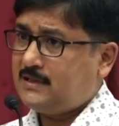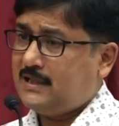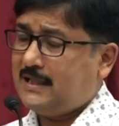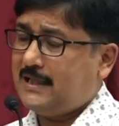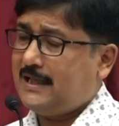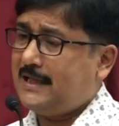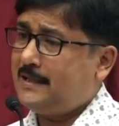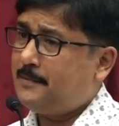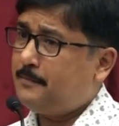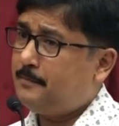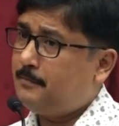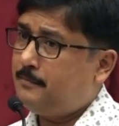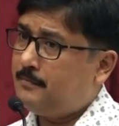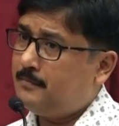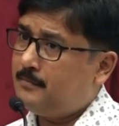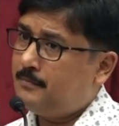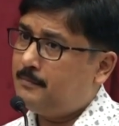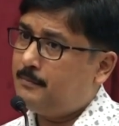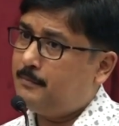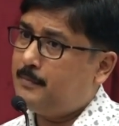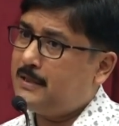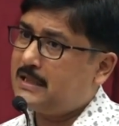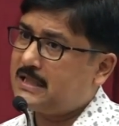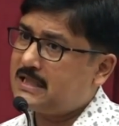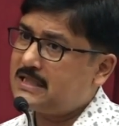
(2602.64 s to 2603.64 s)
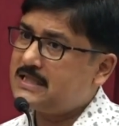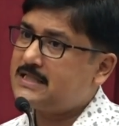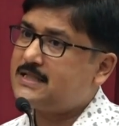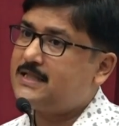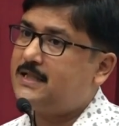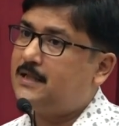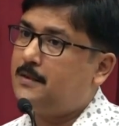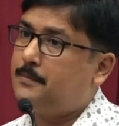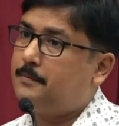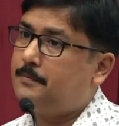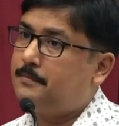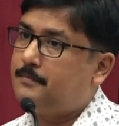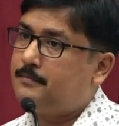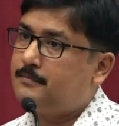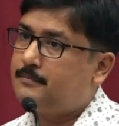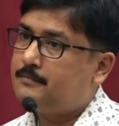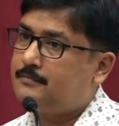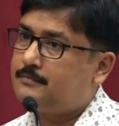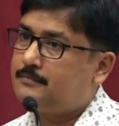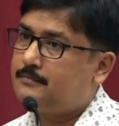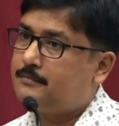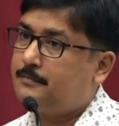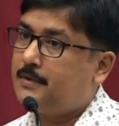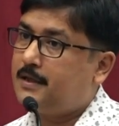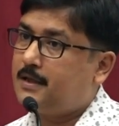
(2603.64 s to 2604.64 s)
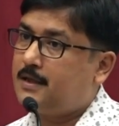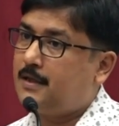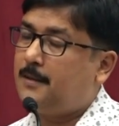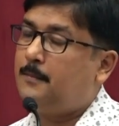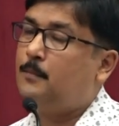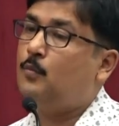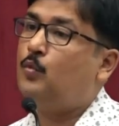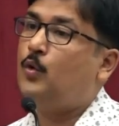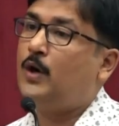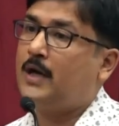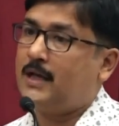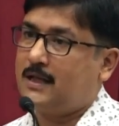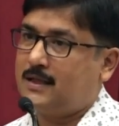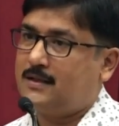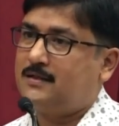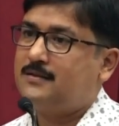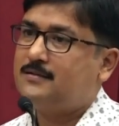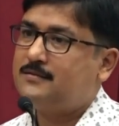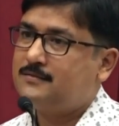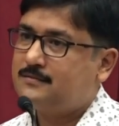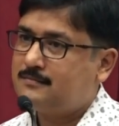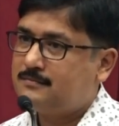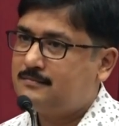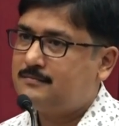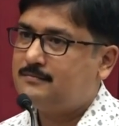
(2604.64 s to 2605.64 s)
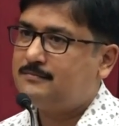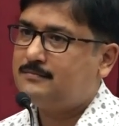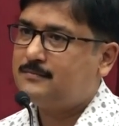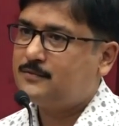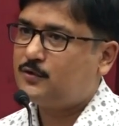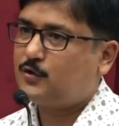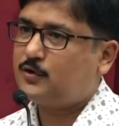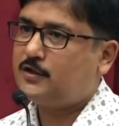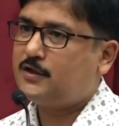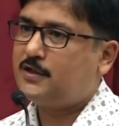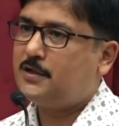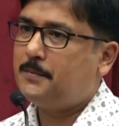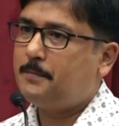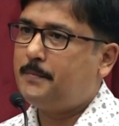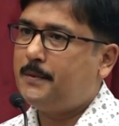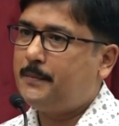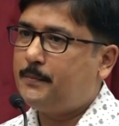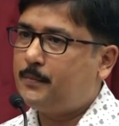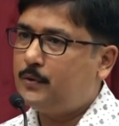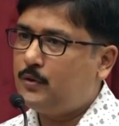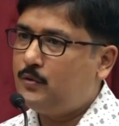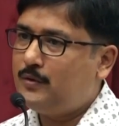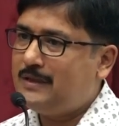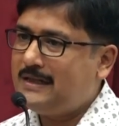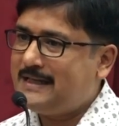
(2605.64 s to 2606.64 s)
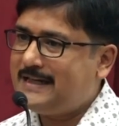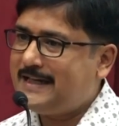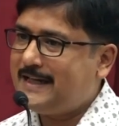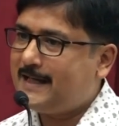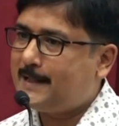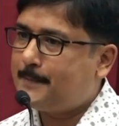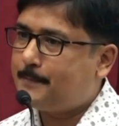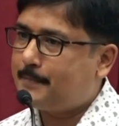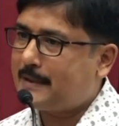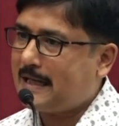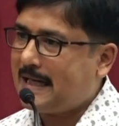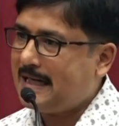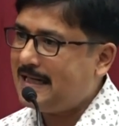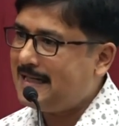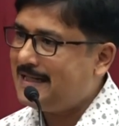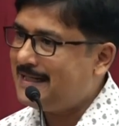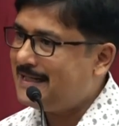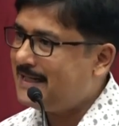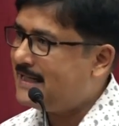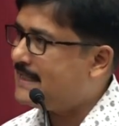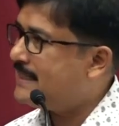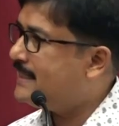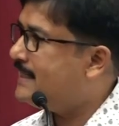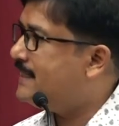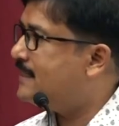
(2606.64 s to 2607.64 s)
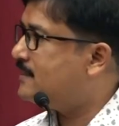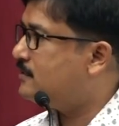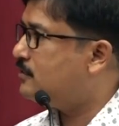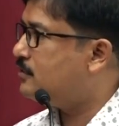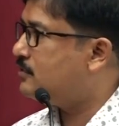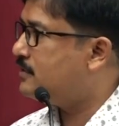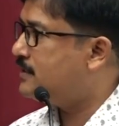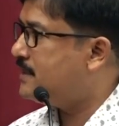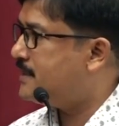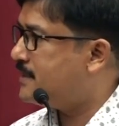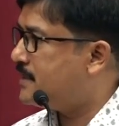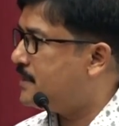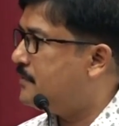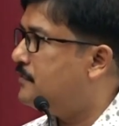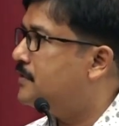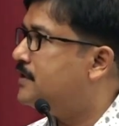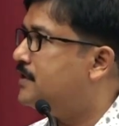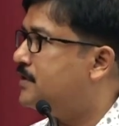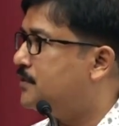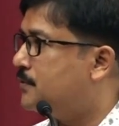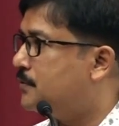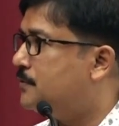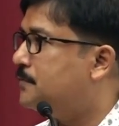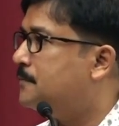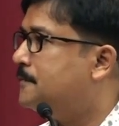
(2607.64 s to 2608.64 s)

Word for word: And better still, become one, so that the people will take pride in getting associated with you.